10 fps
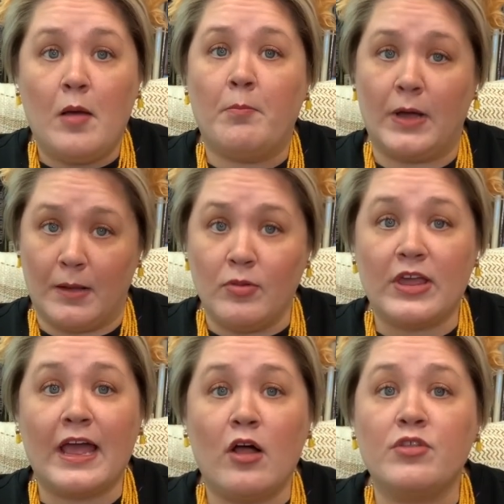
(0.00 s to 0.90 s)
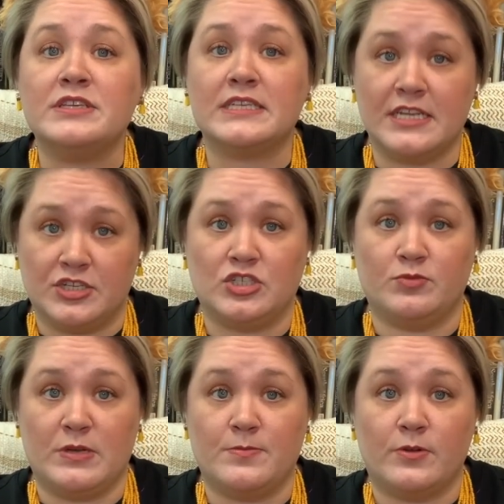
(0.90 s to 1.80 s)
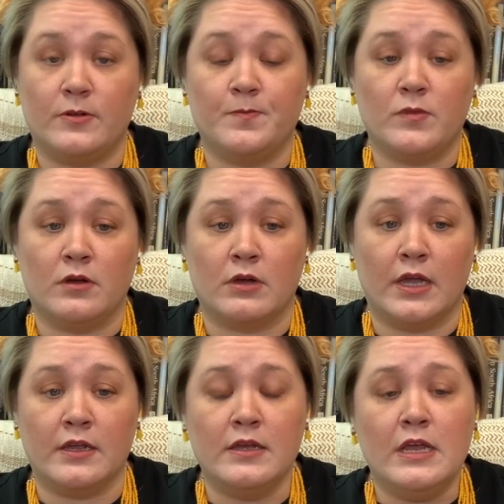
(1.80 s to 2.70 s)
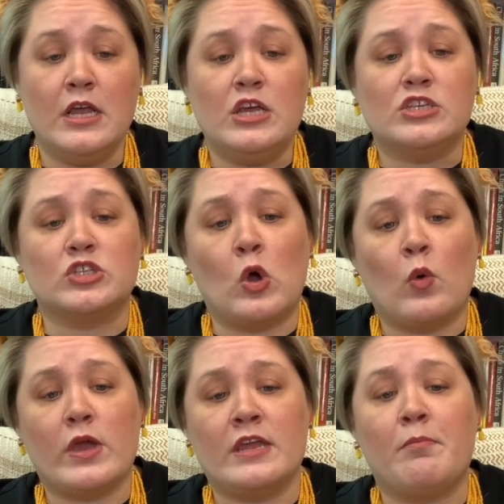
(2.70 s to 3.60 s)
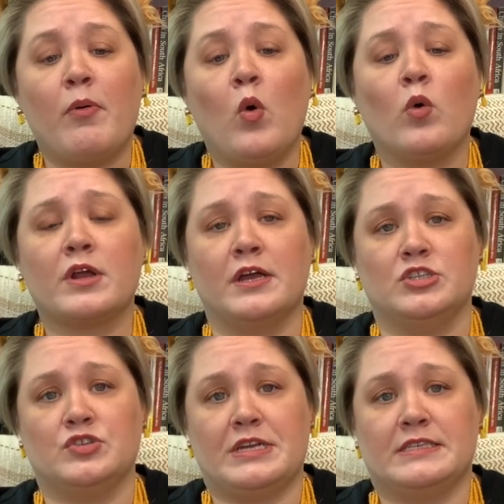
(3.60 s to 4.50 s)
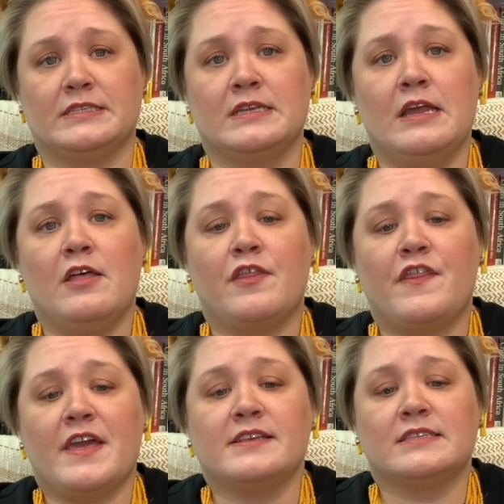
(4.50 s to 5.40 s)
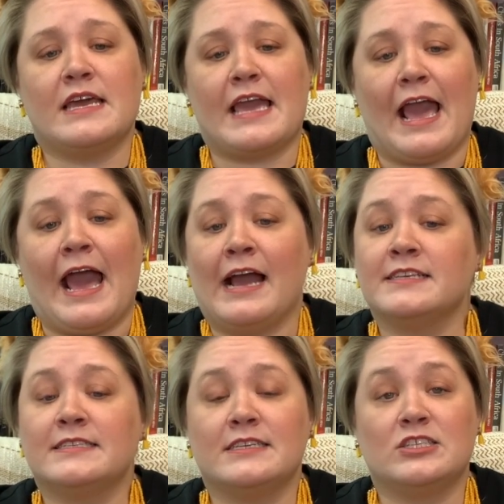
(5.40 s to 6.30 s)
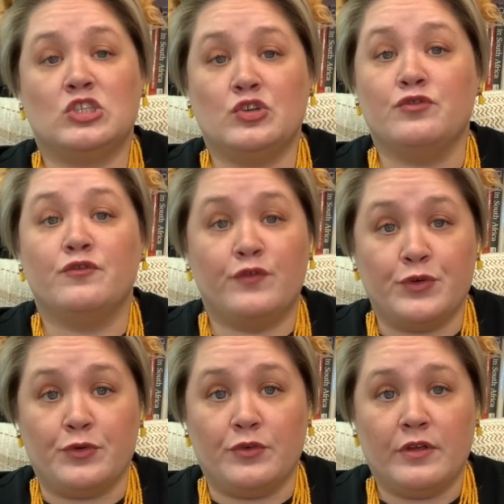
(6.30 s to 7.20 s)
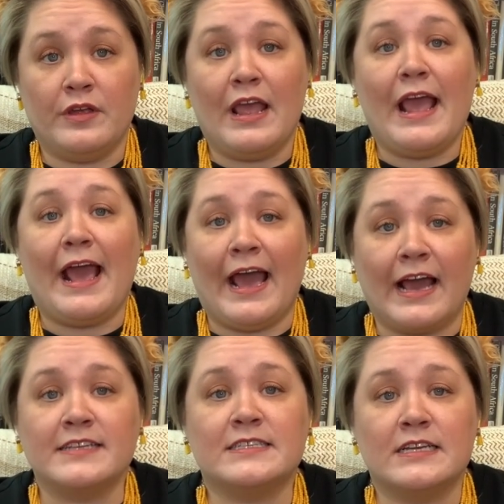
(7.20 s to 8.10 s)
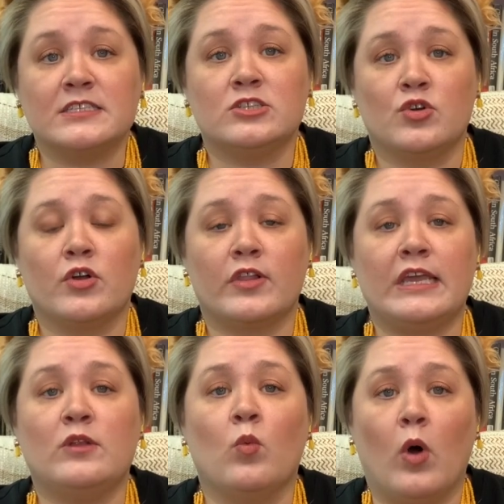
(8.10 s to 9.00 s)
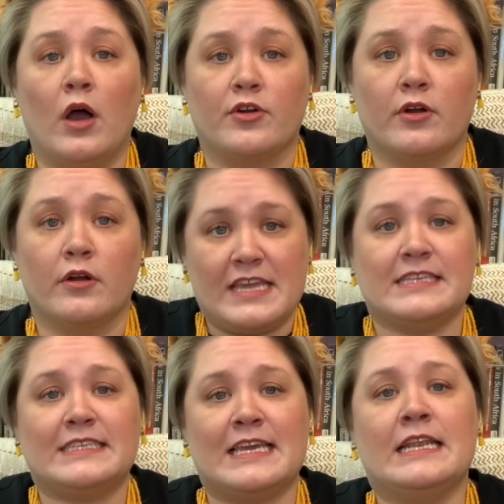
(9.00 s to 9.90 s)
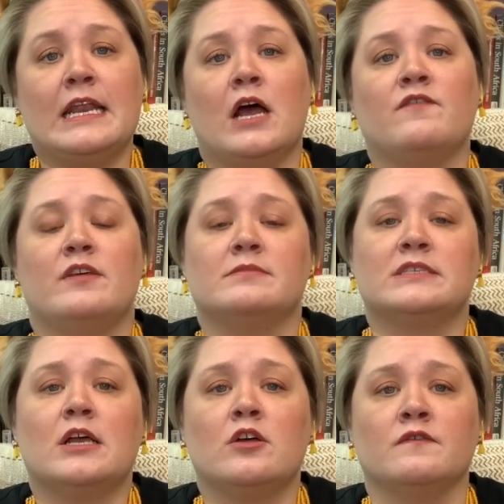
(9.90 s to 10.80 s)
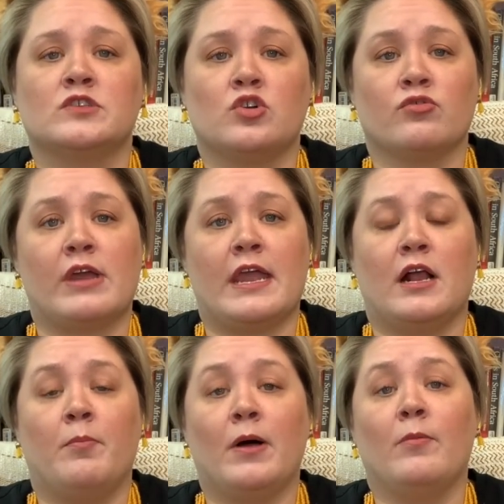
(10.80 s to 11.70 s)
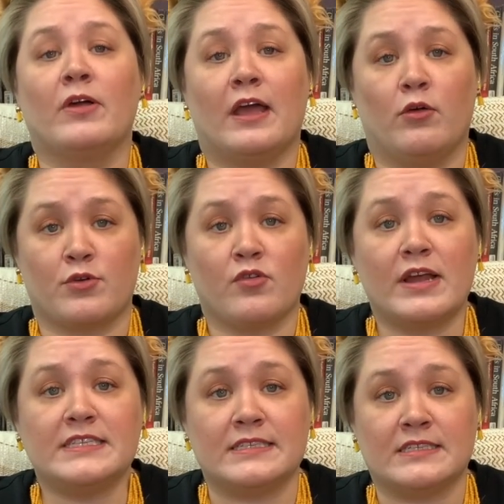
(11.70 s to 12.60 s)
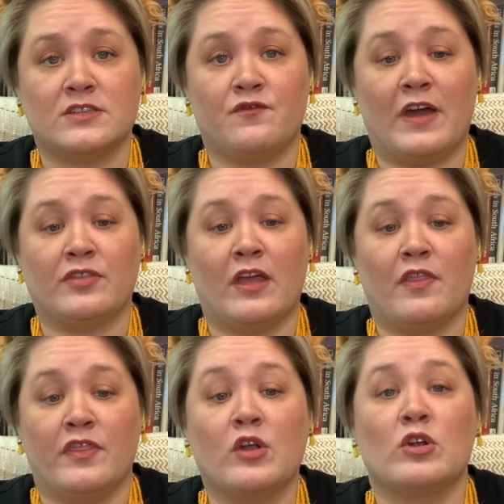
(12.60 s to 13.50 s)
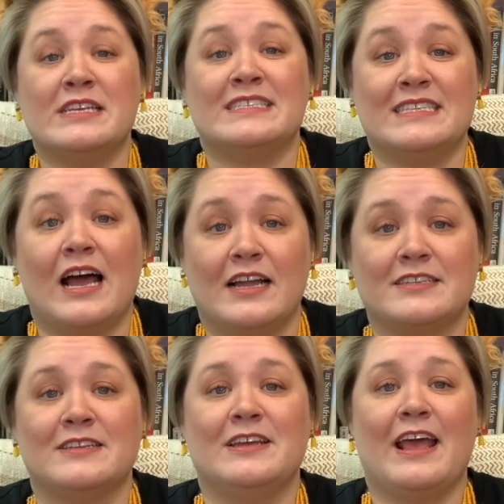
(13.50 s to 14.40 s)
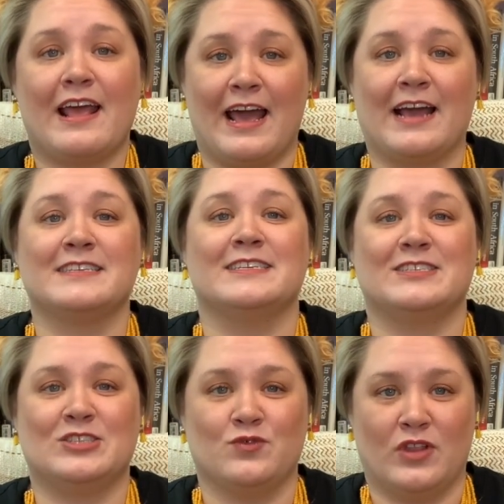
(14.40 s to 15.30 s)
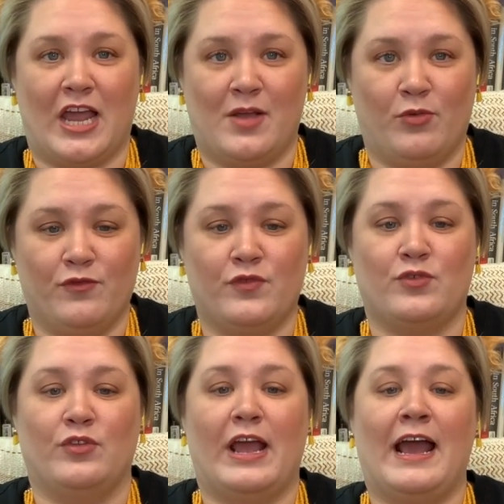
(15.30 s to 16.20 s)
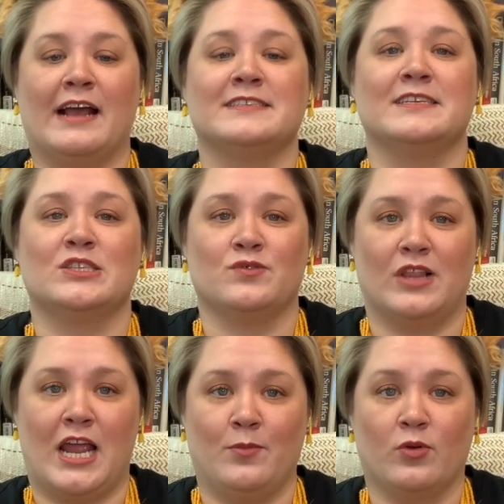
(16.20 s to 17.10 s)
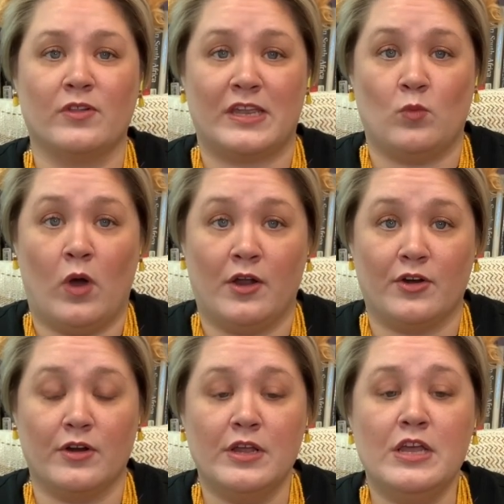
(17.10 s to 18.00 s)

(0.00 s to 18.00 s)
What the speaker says: Public health is an issue, people, okay? So in poor countries, things like access to food, access to clean water, these in and of themselves create a public health crisis. The fact that there is not access to reliable food, access to reliable clean water.